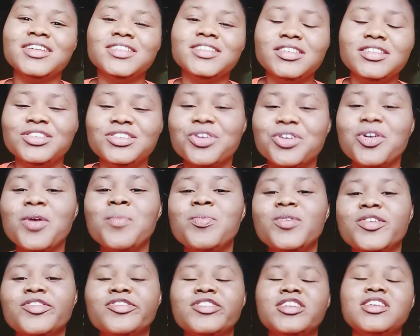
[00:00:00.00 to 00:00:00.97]
It's your cup
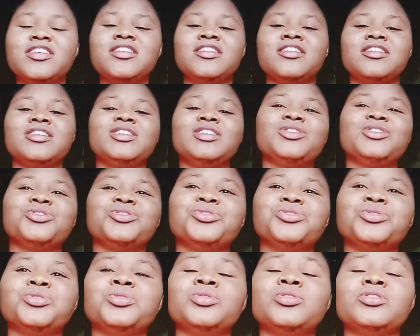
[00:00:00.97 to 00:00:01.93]
of tea.
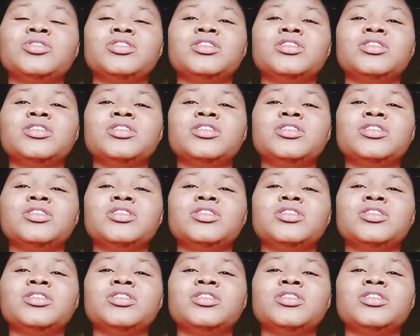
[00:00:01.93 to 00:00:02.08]
So